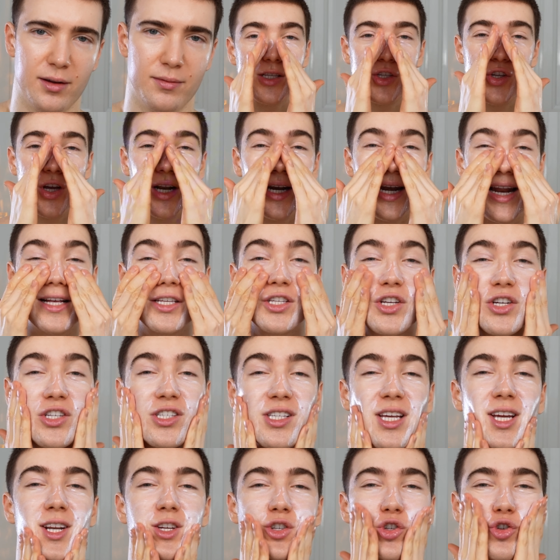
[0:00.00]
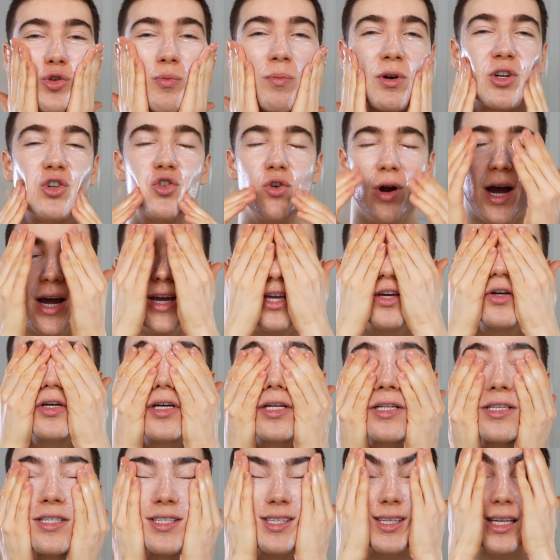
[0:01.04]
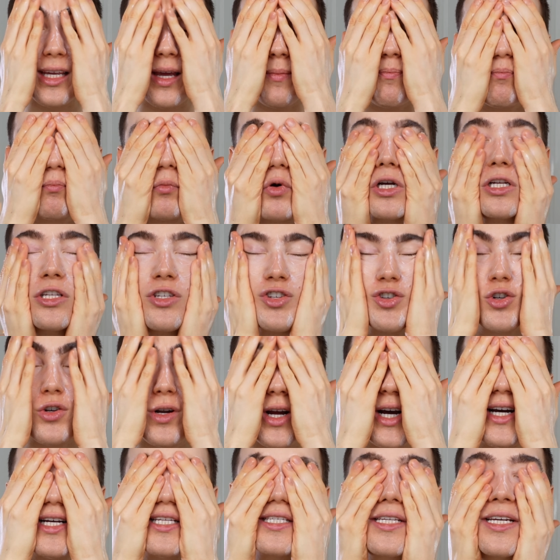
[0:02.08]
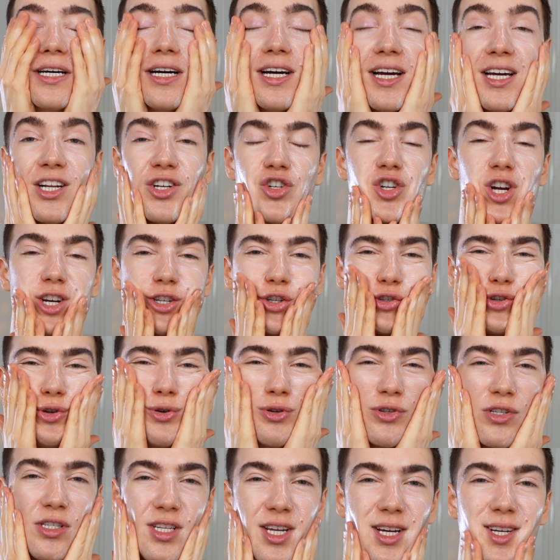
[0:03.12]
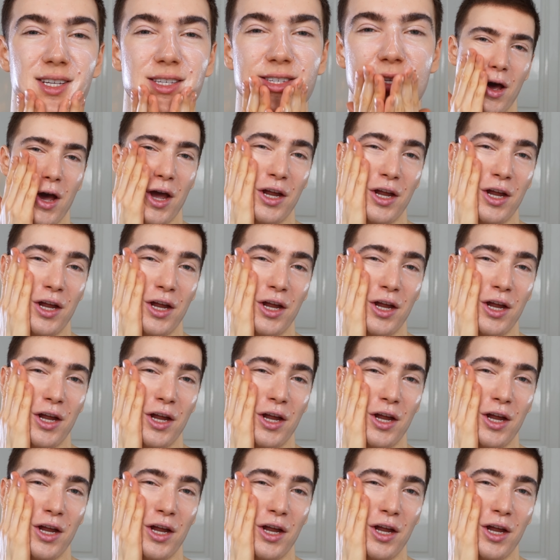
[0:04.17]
So unless your skin is super dry, you can skip moisturizer and just use this.